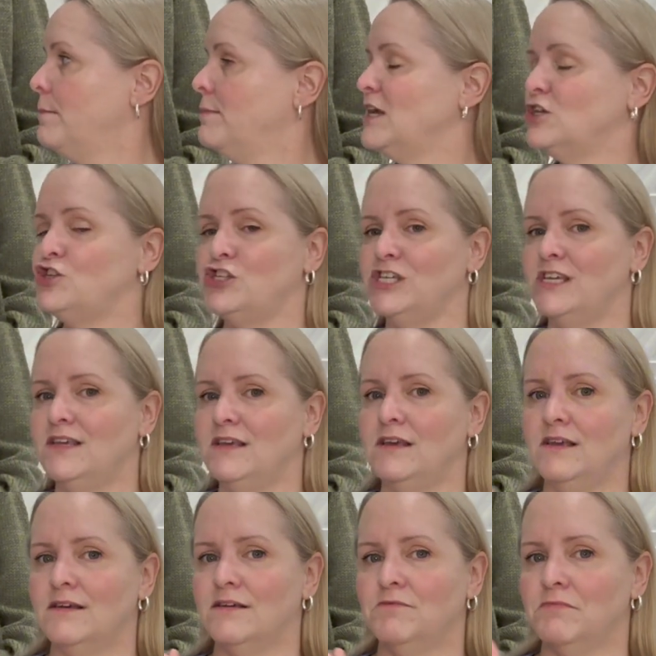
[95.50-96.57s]

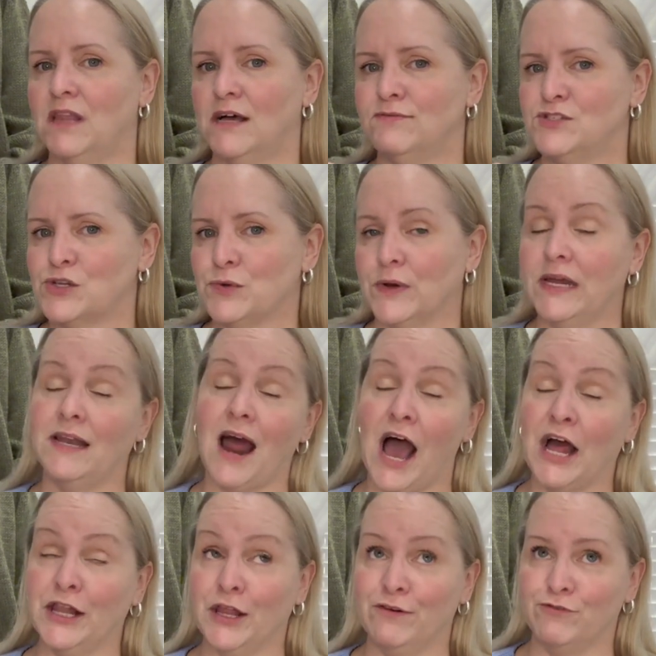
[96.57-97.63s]
She loves green,
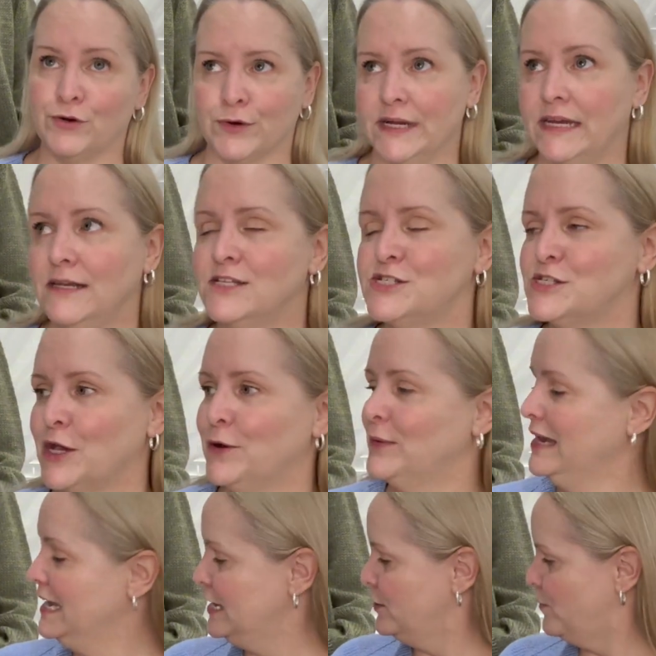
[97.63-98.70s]
I love green. So
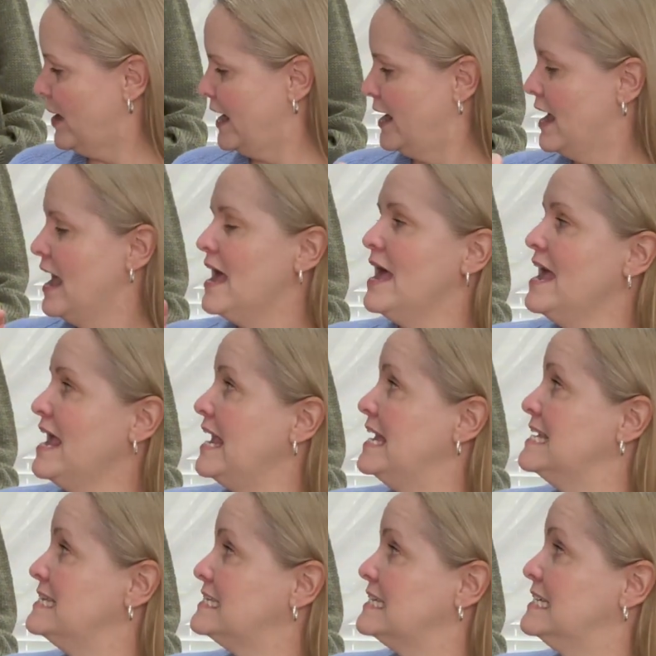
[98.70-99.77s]
anyway,
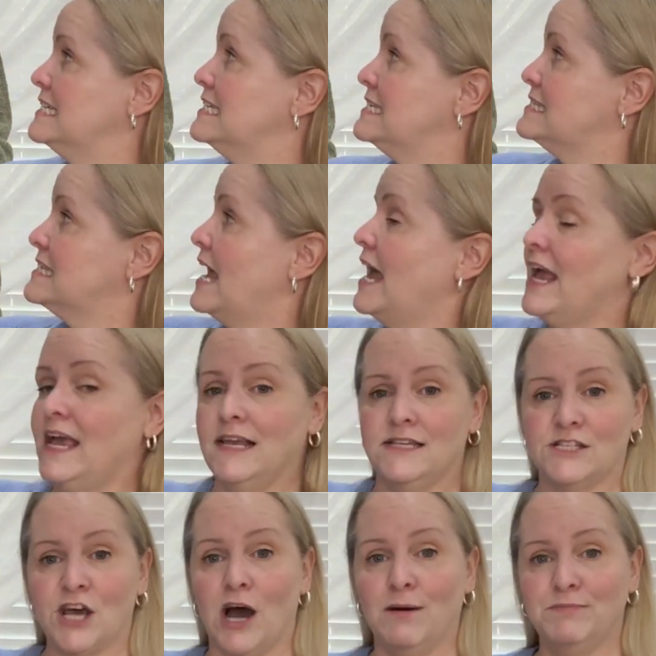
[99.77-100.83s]
it is a
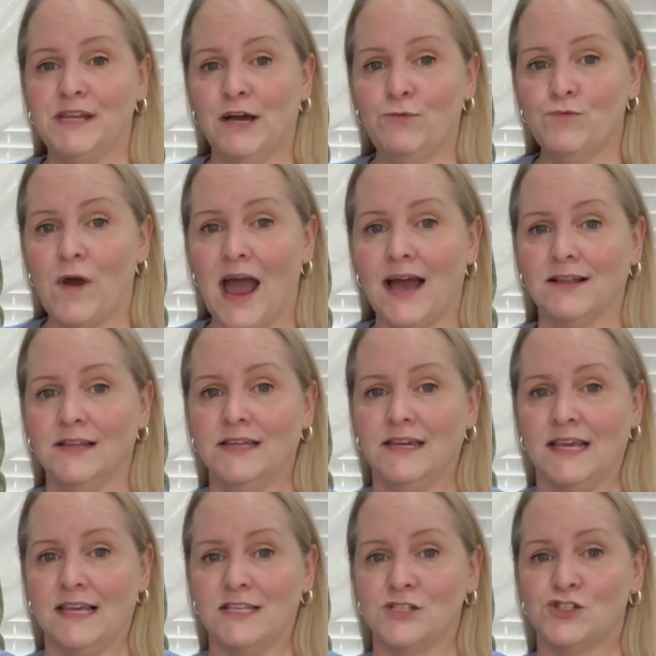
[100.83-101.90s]
top-down raglan.
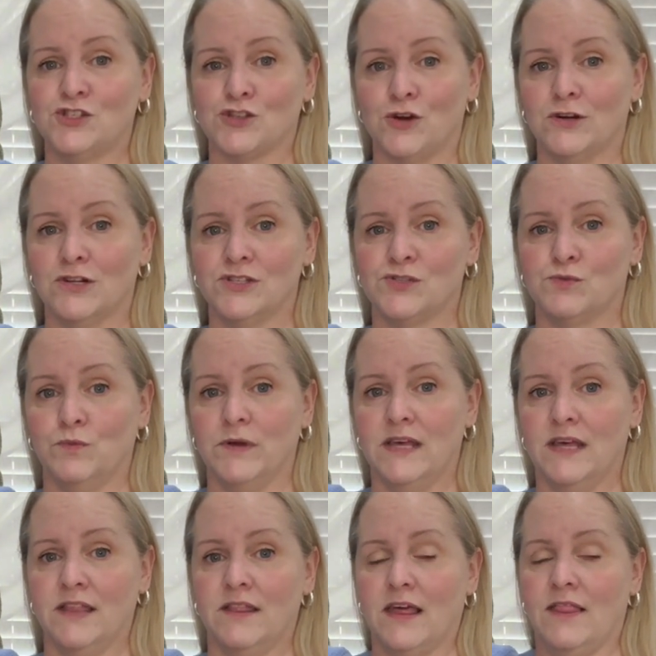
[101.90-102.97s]
It starts
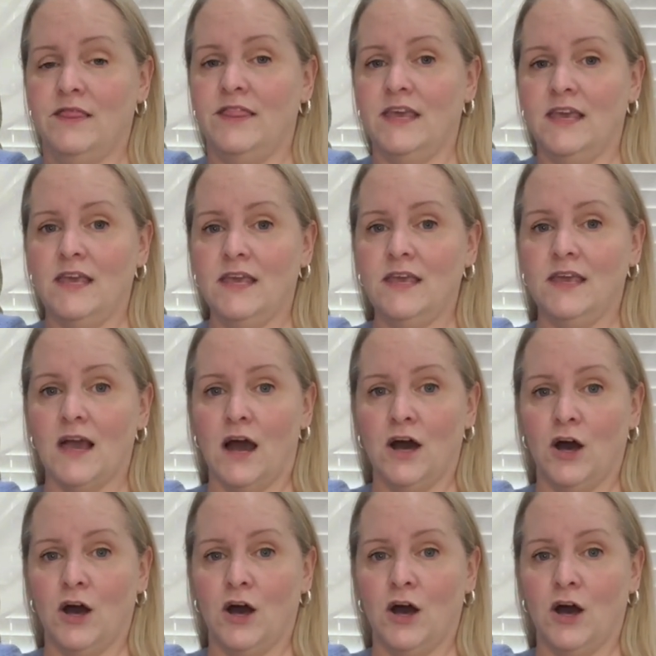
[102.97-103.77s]
with the